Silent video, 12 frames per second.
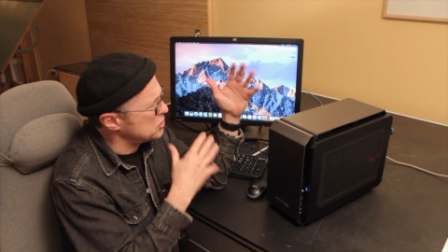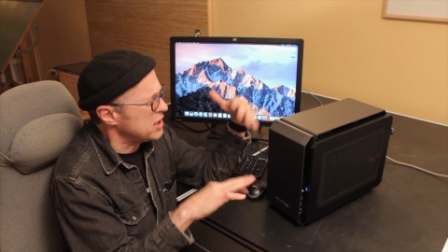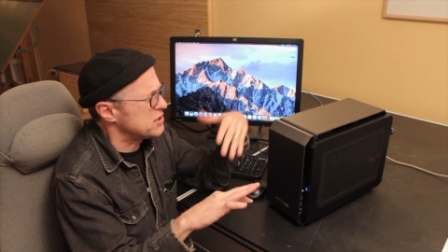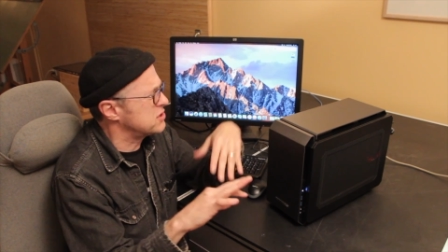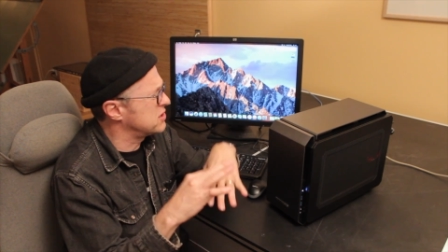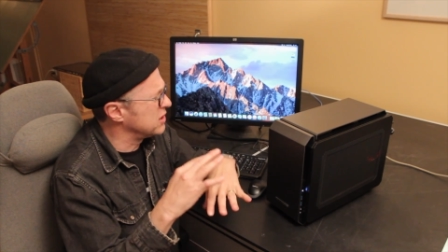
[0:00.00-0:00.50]

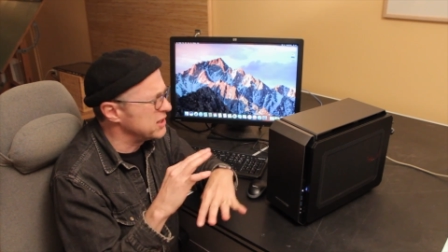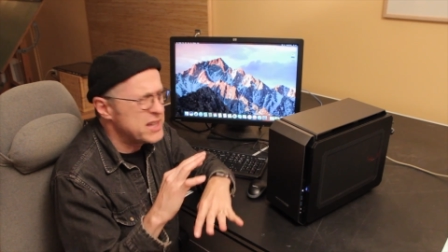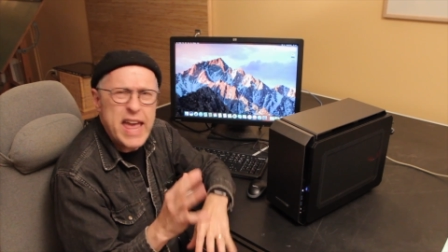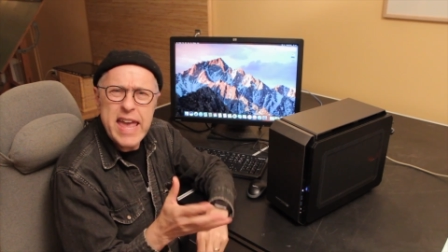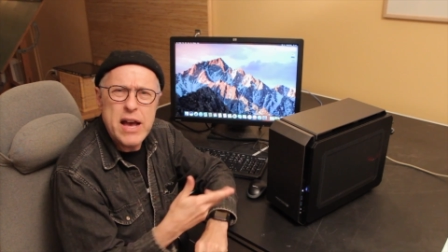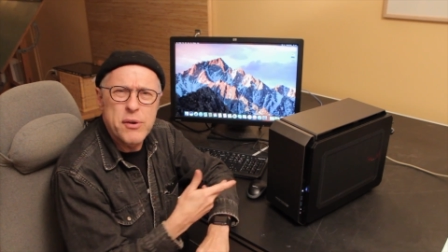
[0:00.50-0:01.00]
Just the
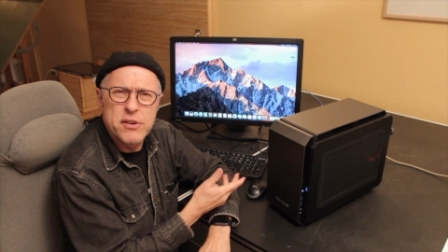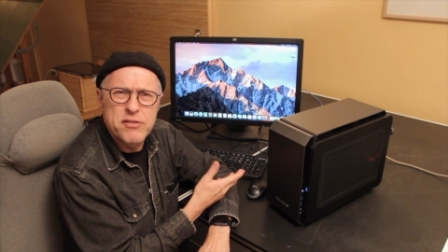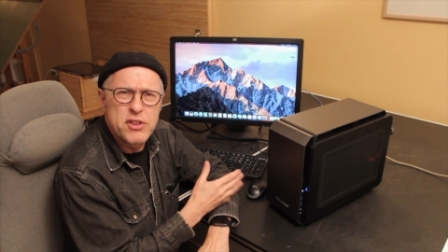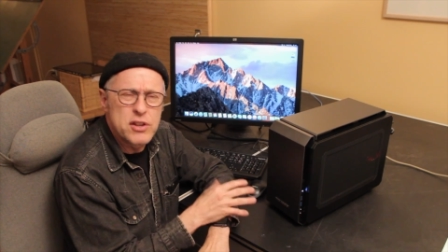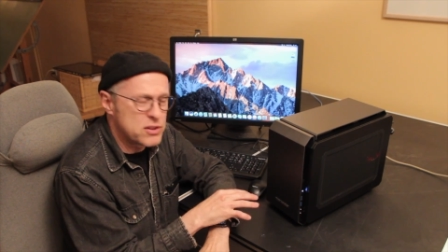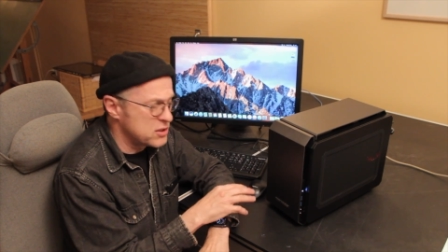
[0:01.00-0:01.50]
layout
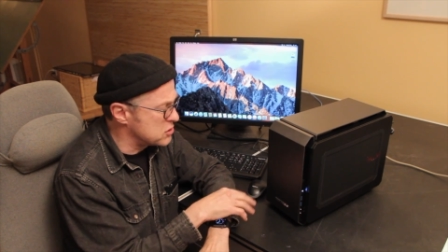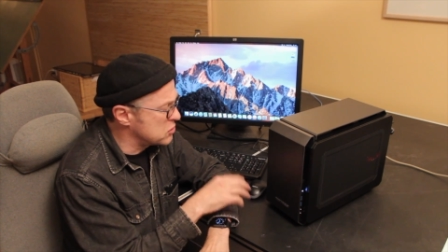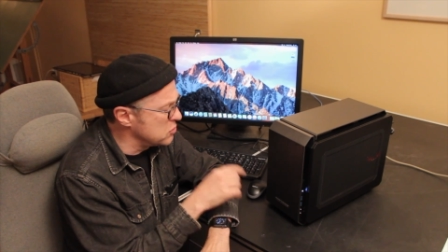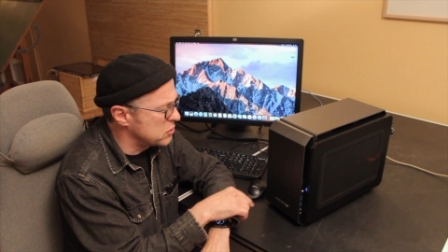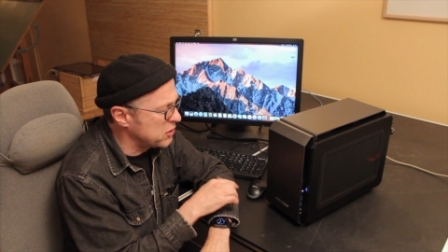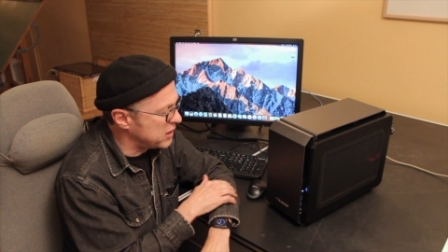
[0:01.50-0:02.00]
of the this
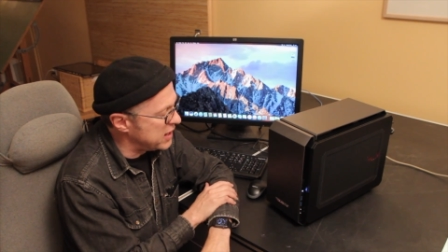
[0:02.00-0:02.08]
Cougar